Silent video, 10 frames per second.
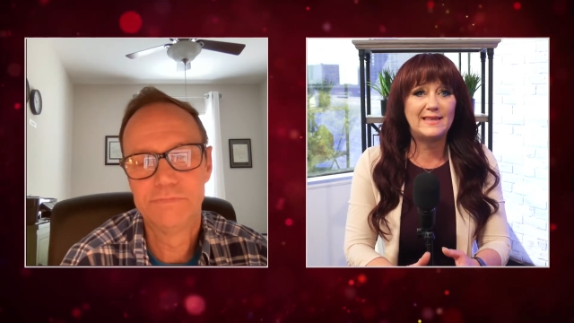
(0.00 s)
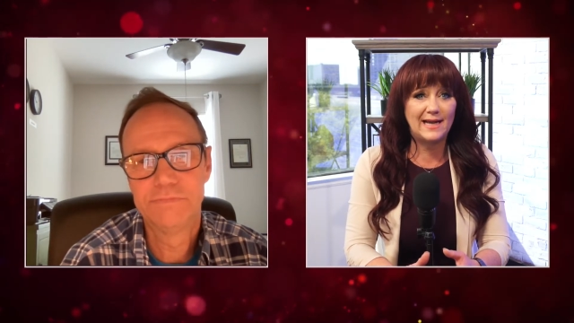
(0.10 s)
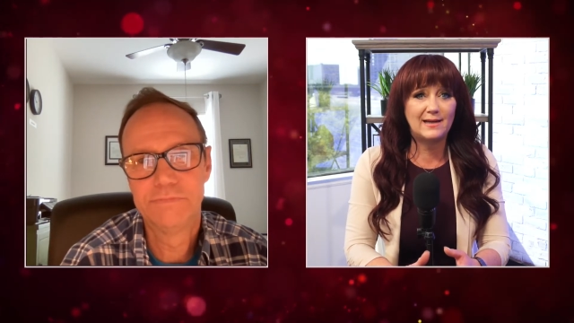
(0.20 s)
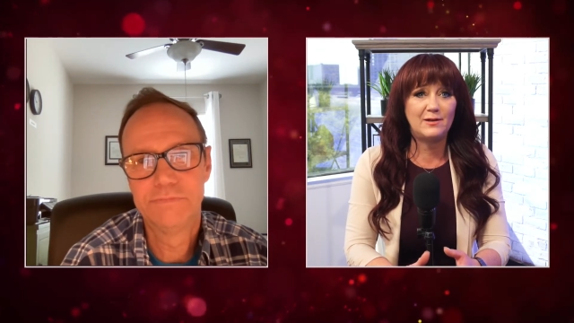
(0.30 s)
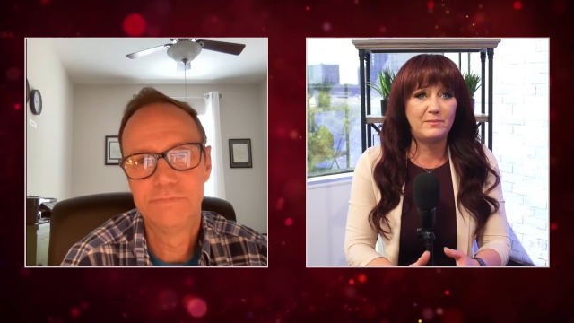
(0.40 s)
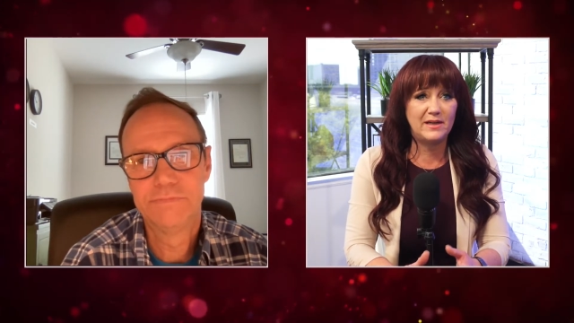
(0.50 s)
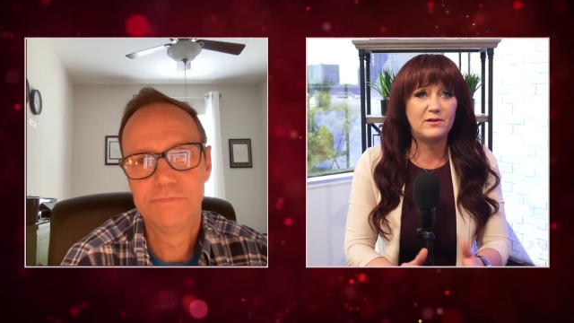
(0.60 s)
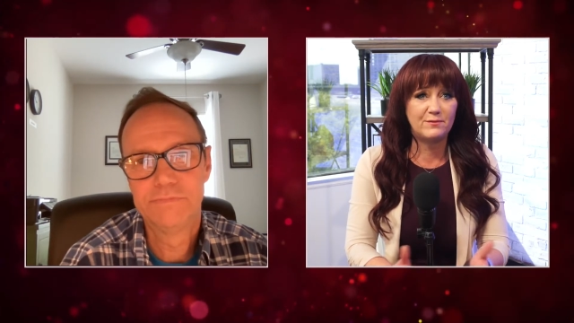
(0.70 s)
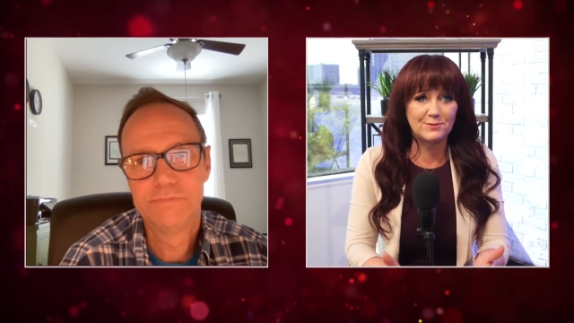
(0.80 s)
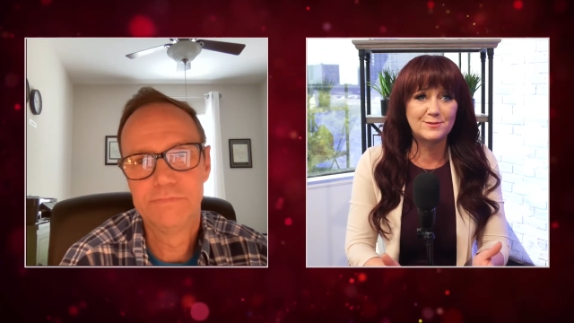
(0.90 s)
Speaker 1: that could be a
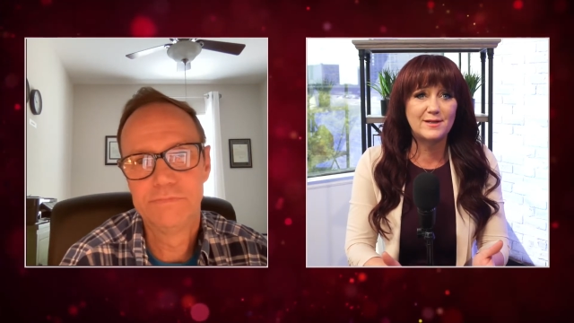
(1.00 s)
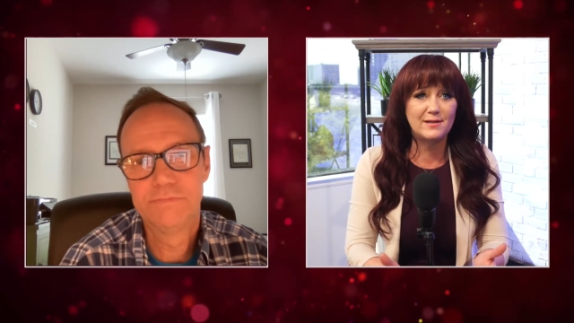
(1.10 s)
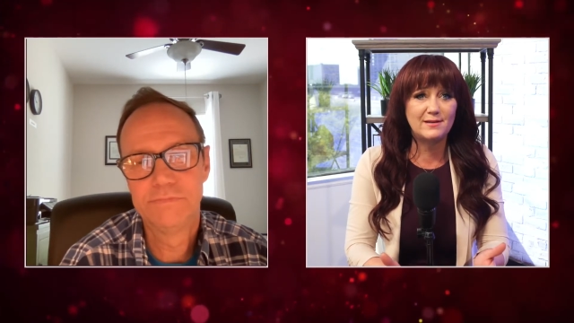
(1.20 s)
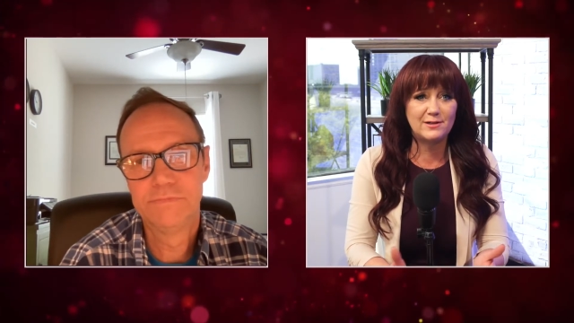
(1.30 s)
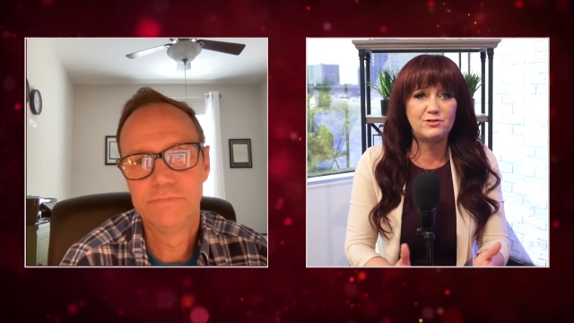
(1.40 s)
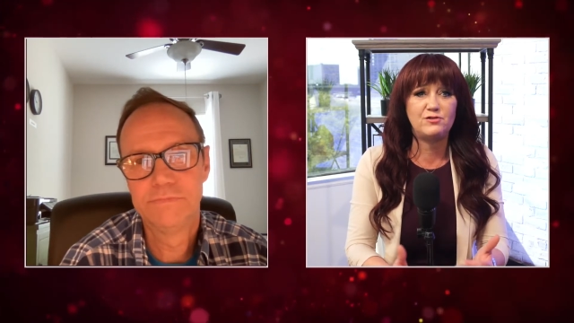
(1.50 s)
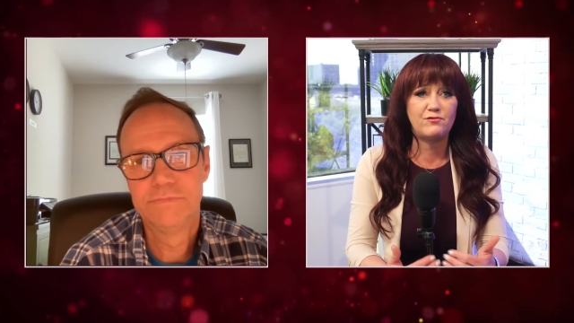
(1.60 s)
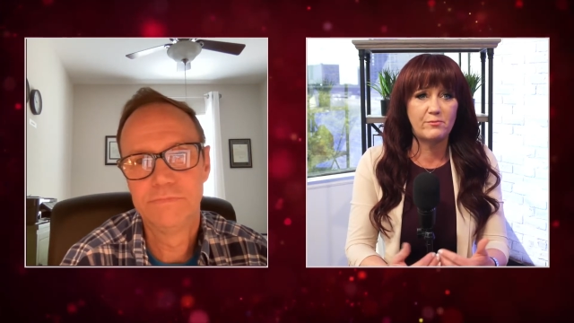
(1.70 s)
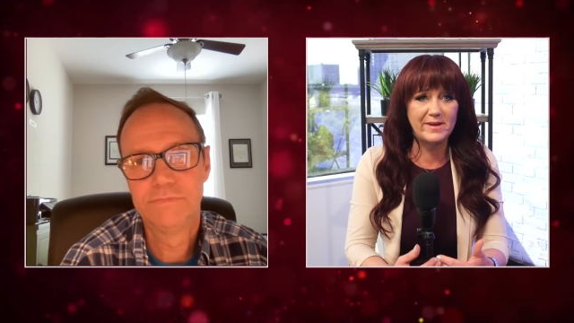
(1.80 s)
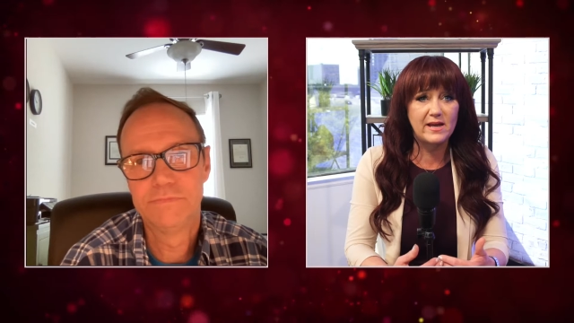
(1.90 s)
diversity issue
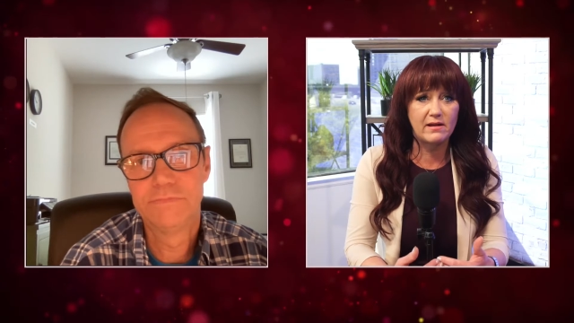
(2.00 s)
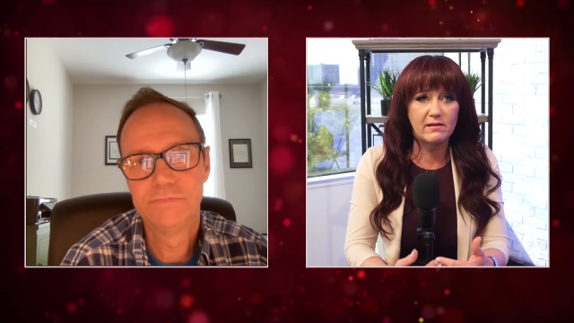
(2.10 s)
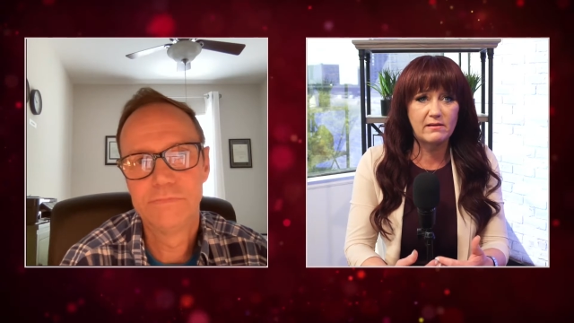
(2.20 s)
for me.